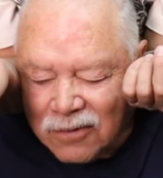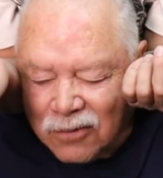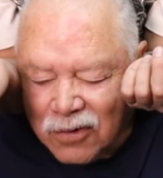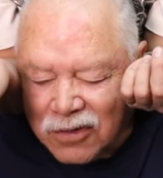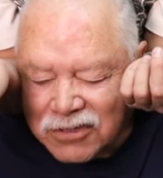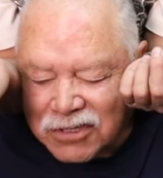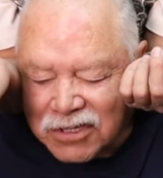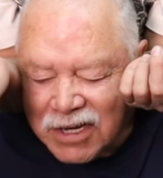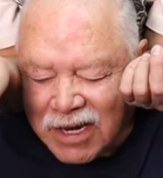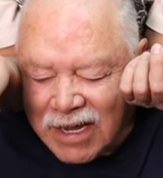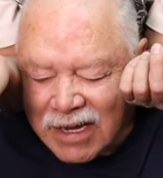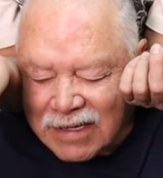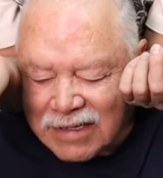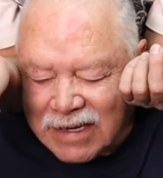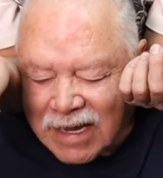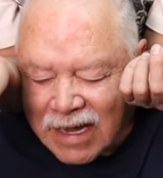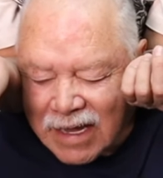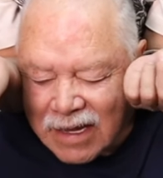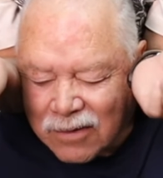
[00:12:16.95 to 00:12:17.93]
Where's your neck,
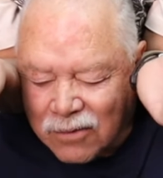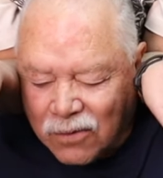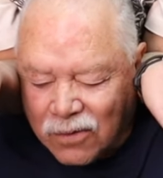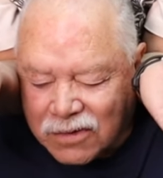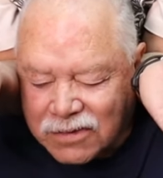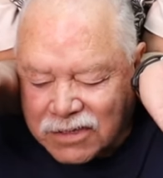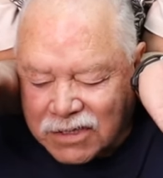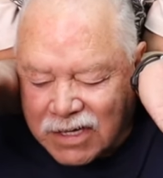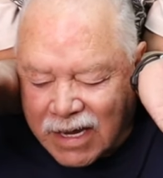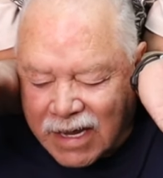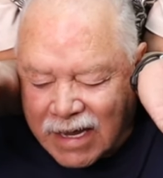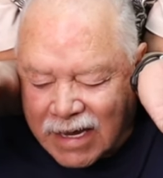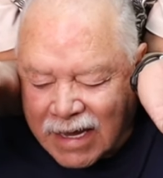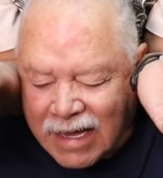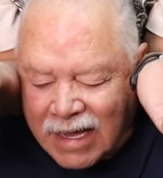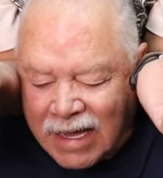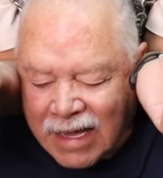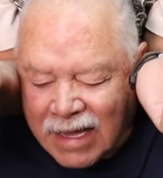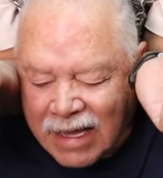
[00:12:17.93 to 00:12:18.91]
Dad? Where's, Where's your, neck? your,
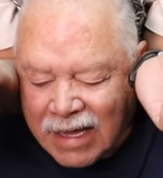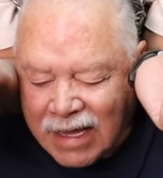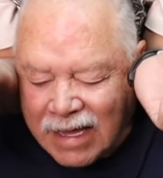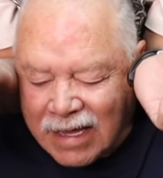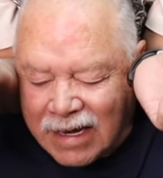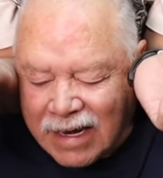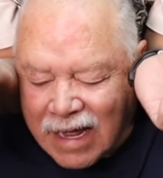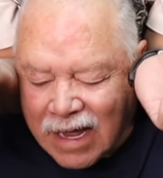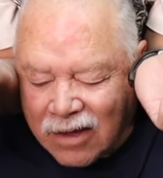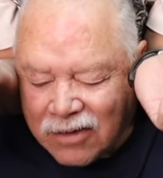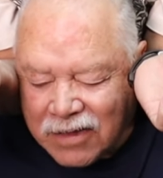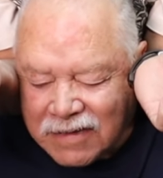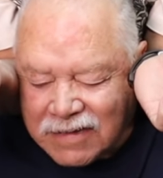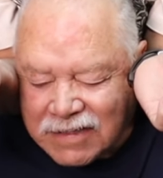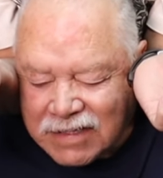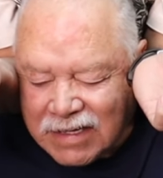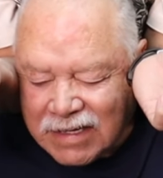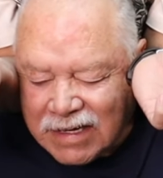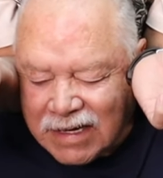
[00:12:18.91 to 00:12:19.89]
neck? Where's your and neck? now they
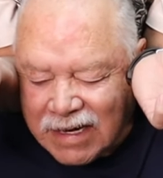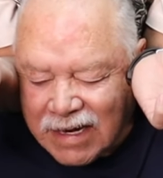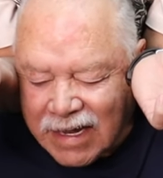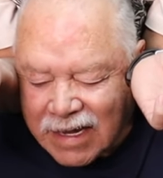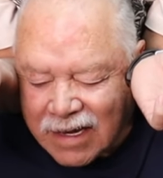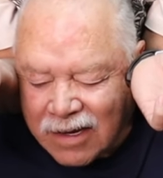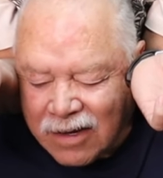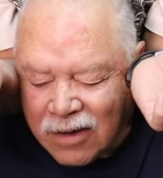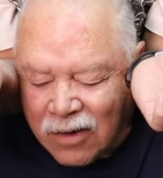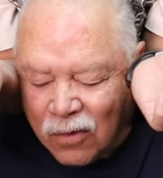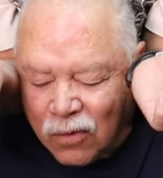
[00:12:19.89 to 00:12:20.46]
seen a neck.